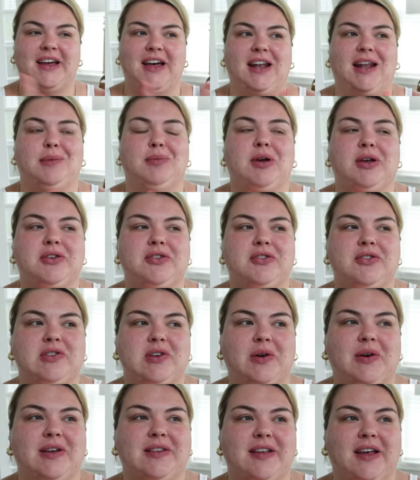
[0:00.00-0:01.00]
And I'm
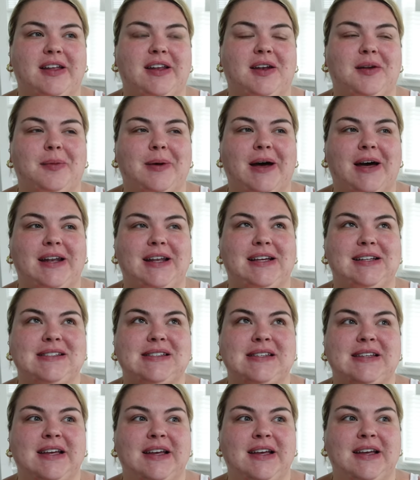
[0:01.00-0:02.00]
so excited about it